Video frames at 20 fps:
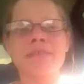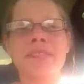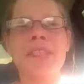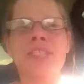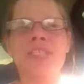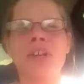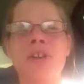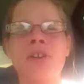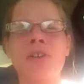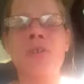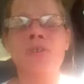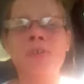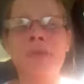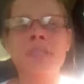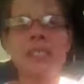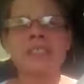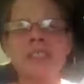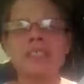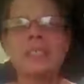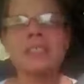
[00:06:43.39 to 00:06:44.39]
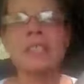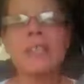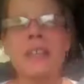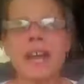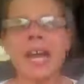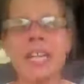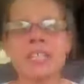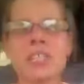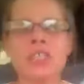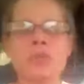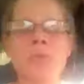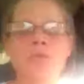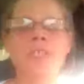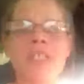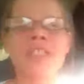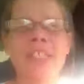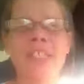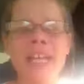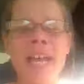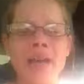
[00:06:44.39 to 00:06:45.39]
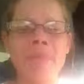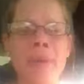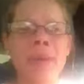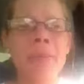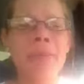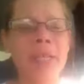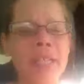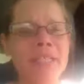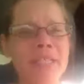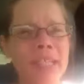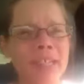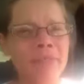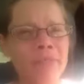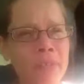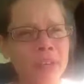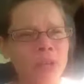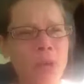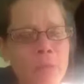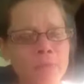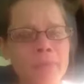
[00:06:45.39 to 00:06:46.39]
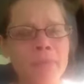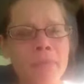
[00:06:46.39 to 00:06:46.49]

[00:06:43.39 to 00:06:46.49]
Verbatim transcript: So I just wanted to comment because I felt